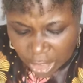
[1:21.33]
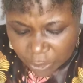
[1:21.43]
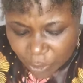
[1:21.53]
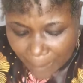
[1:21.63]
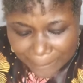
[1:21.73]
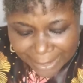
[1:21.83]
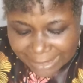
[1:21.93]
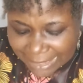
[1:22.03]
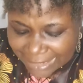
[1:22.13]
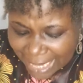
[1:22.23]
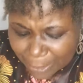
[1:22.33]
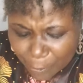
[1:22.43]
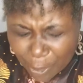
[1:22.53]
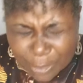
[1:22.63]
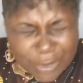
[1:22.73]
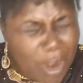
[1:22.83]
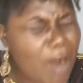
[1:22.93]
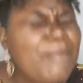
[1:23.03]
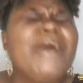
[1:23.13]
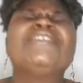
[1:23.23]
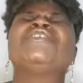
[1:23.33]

your personal God. Come on,